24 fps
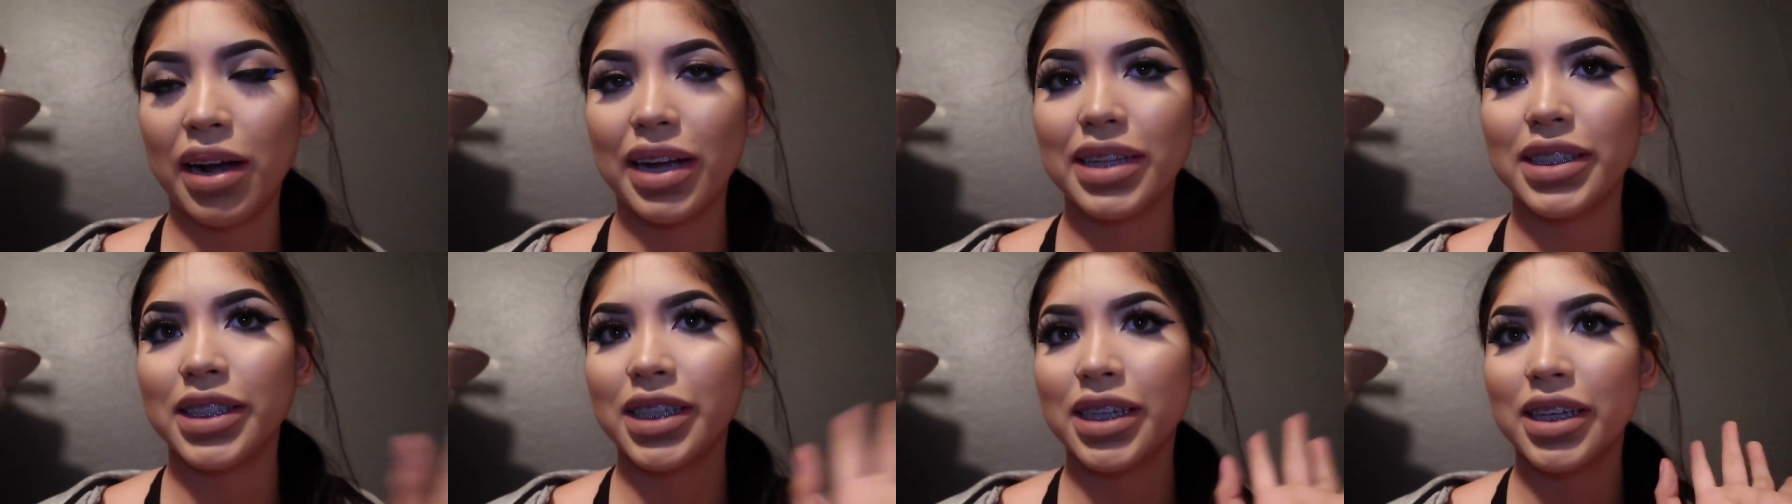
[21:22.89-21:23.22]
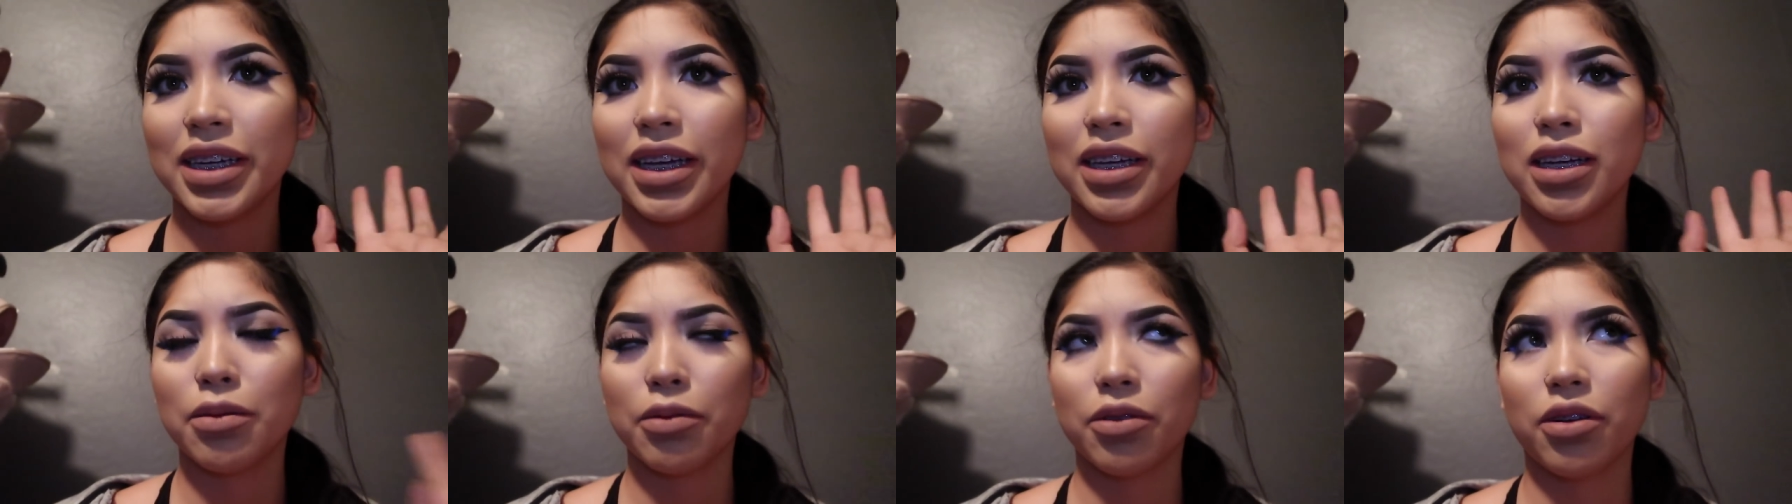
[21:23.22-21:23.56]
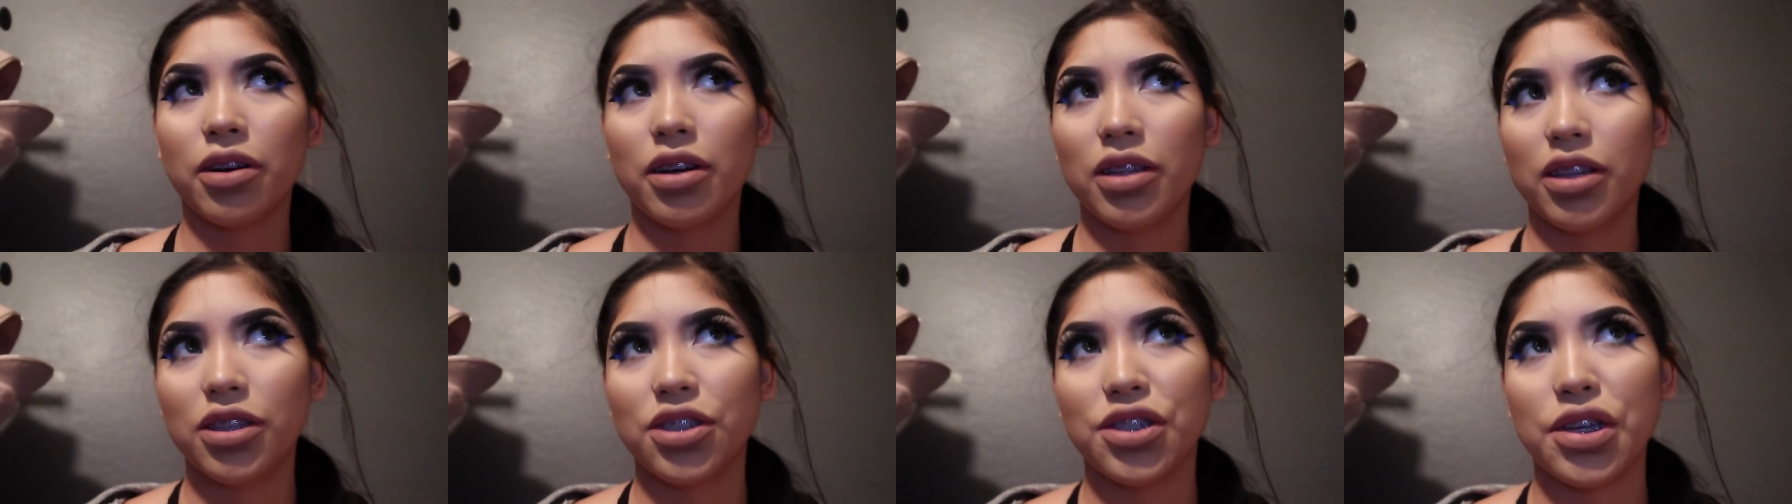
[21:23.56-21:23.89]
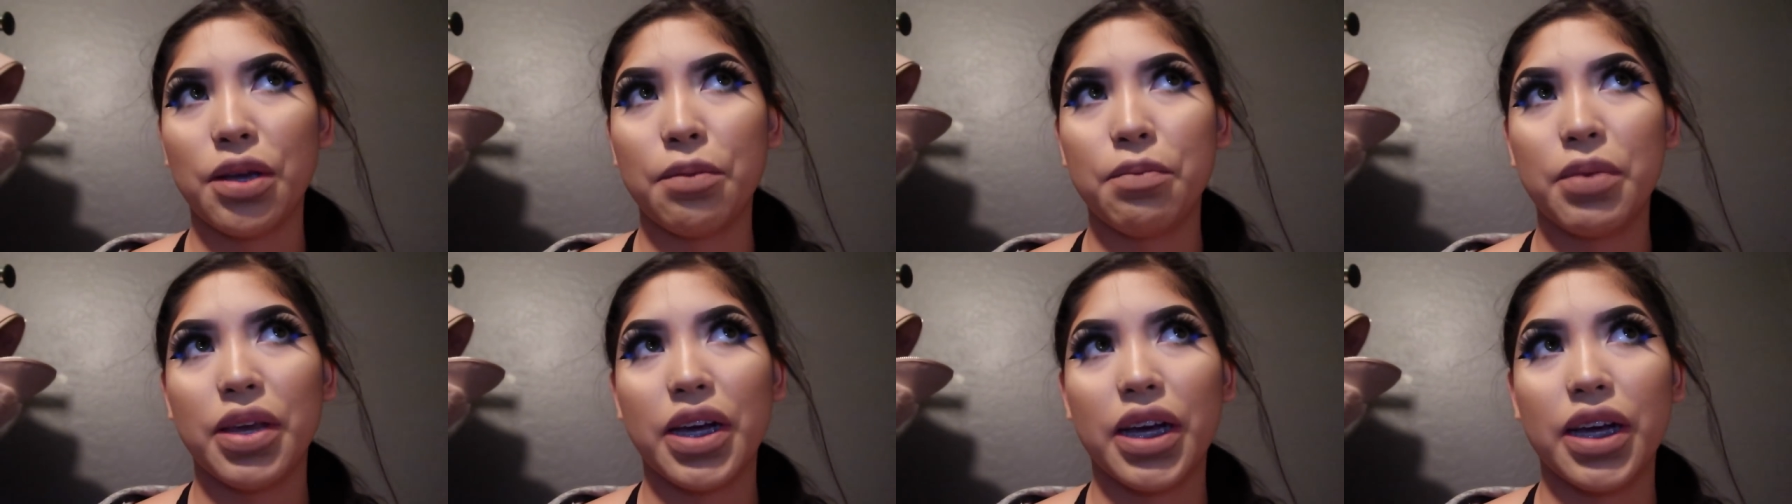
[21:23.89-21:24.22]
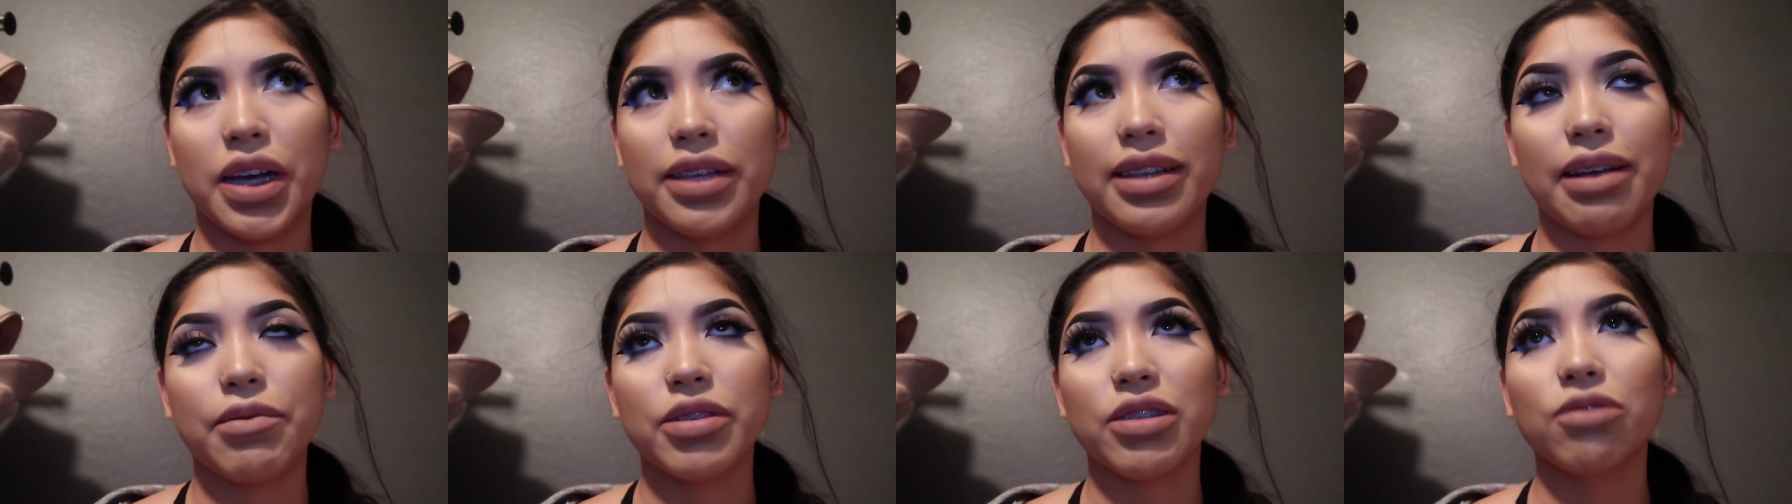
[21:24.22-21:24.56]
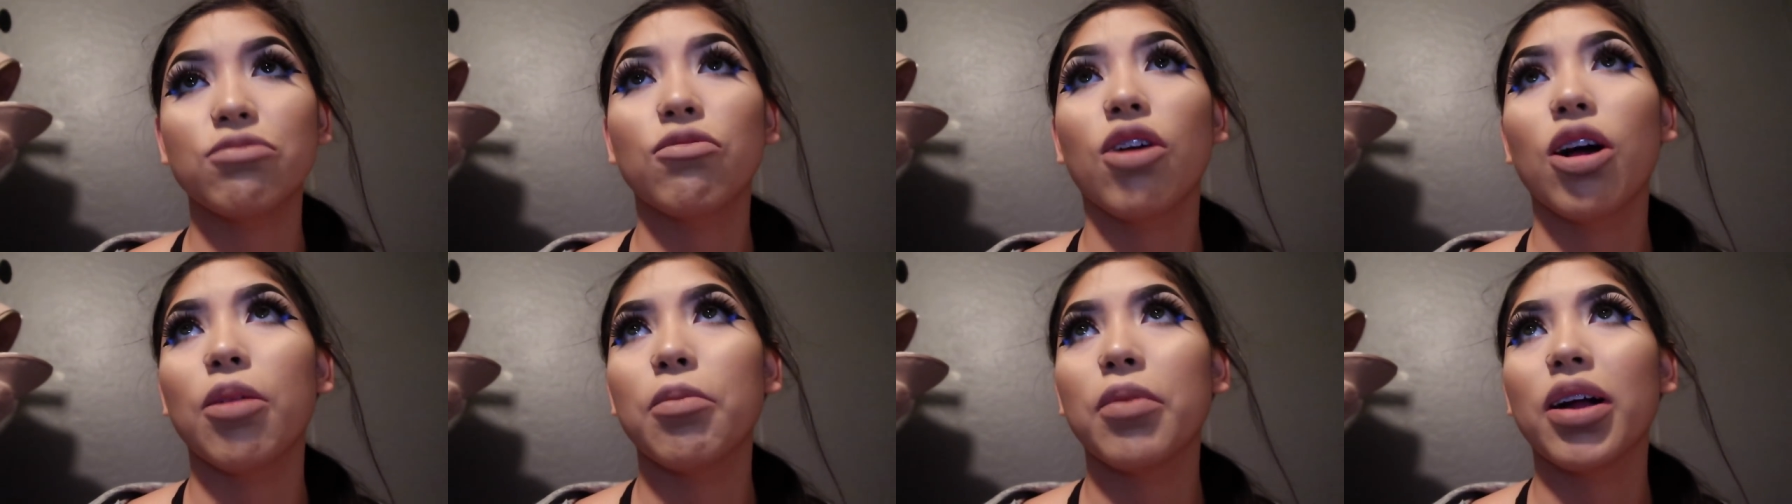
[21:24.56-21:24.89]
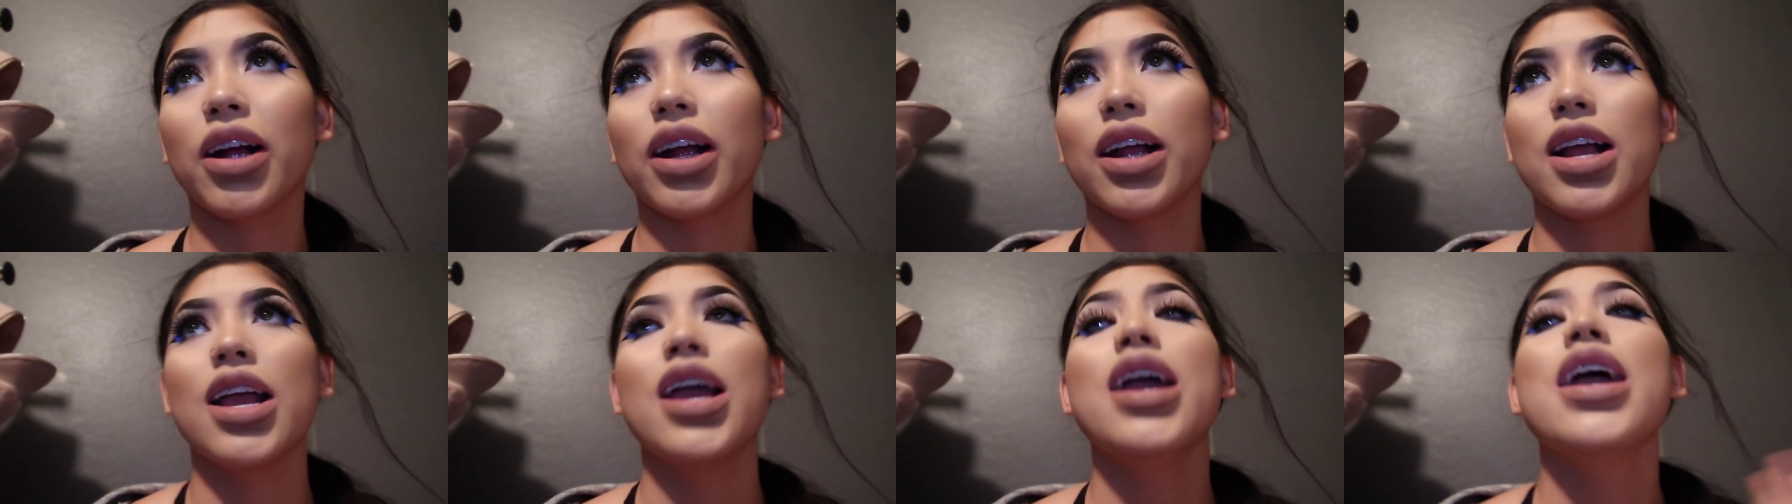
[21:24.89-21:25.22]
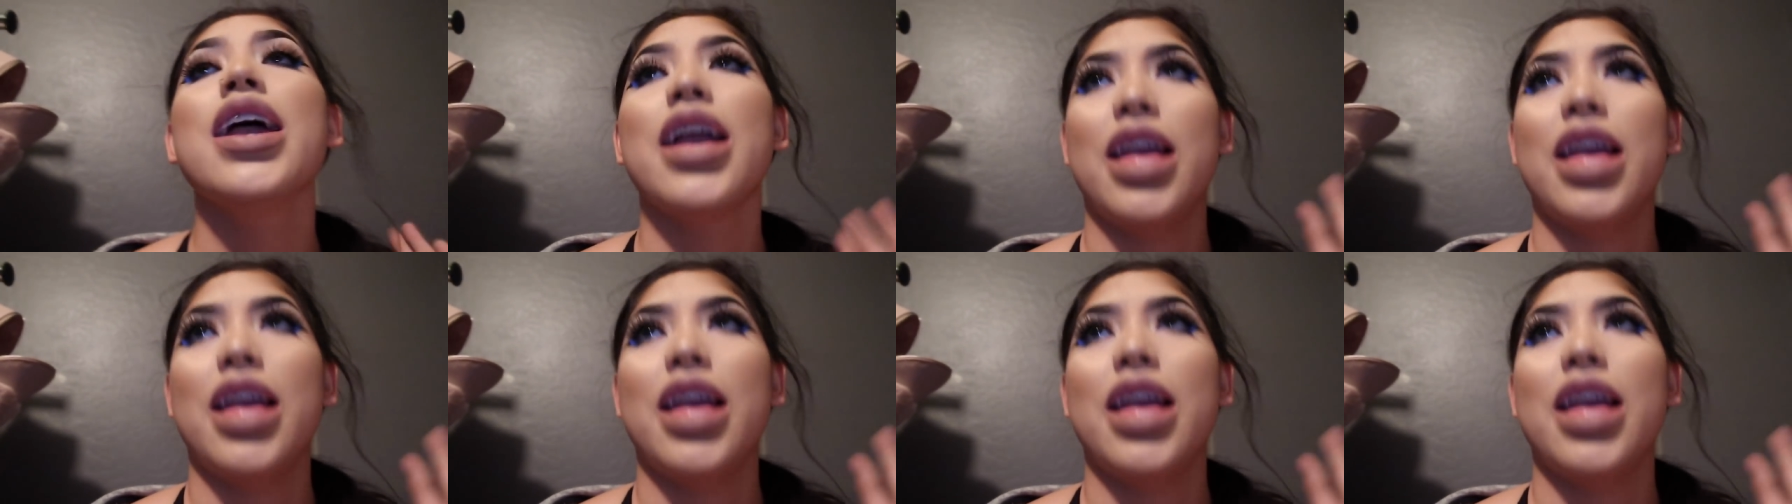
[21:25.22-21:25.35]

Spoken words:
I didn't end up going to the gym because I went to Walmart,